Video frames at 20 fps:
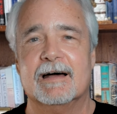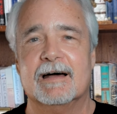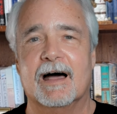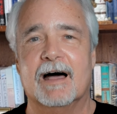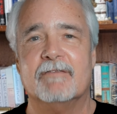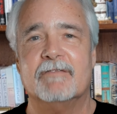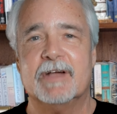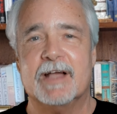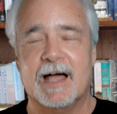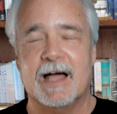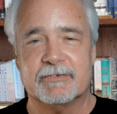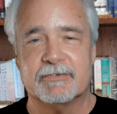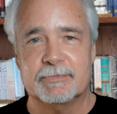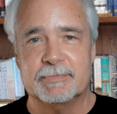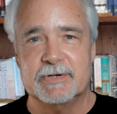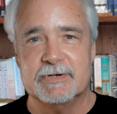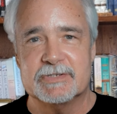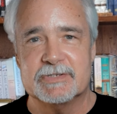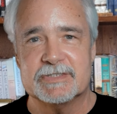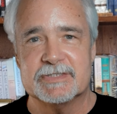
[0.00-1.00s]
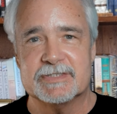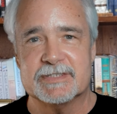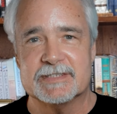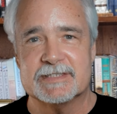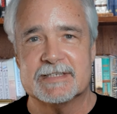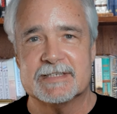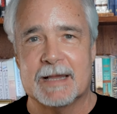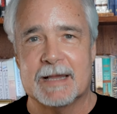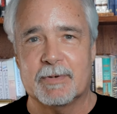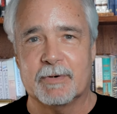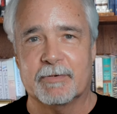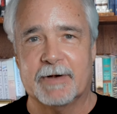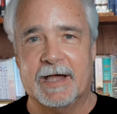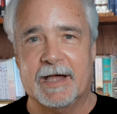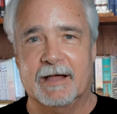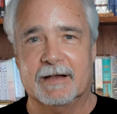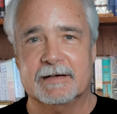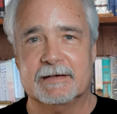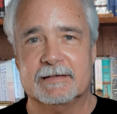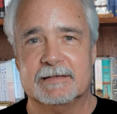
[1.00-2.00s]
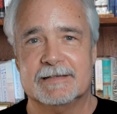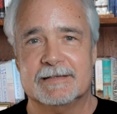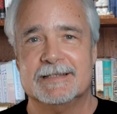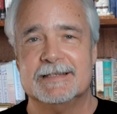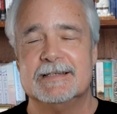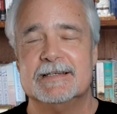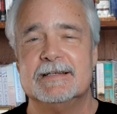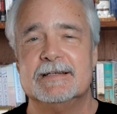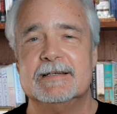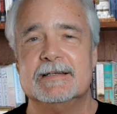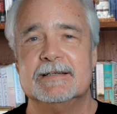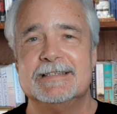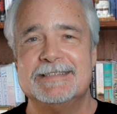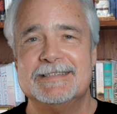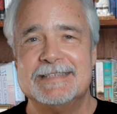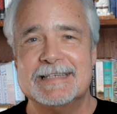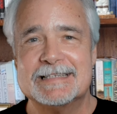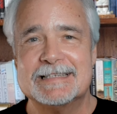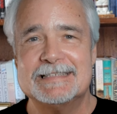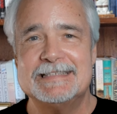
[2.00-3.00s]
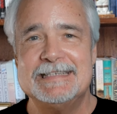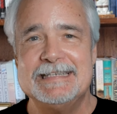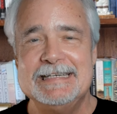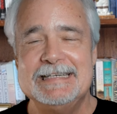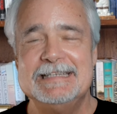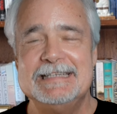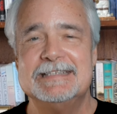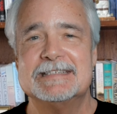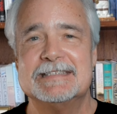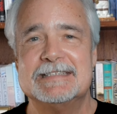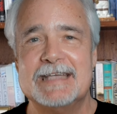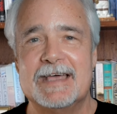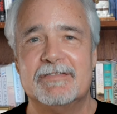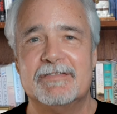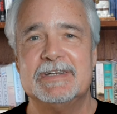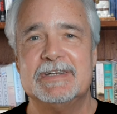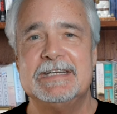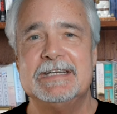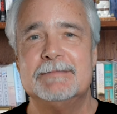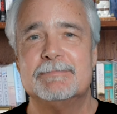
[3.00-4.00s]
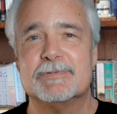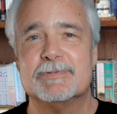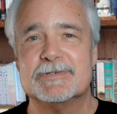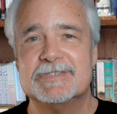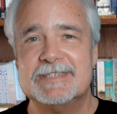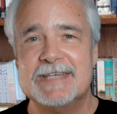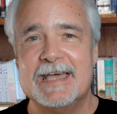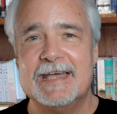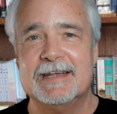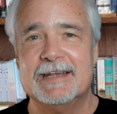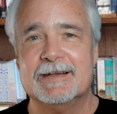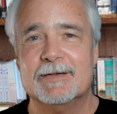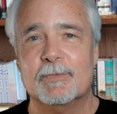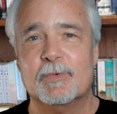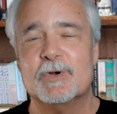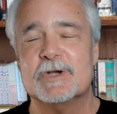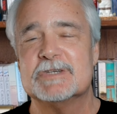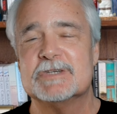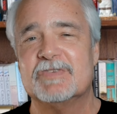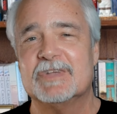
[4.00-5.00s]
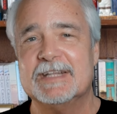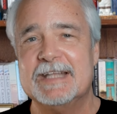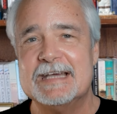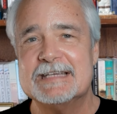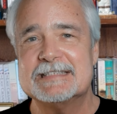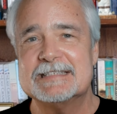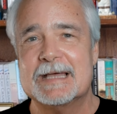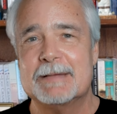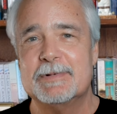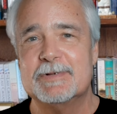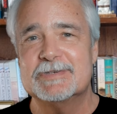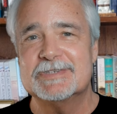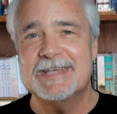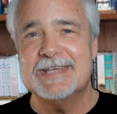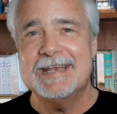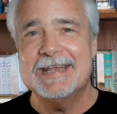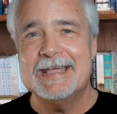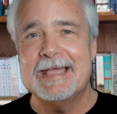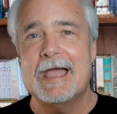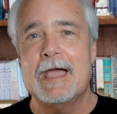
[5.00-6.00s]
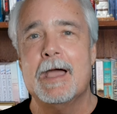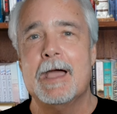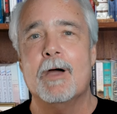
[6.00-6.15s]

of the contributions this time around. 16 to 17%, whereas the last time he was getting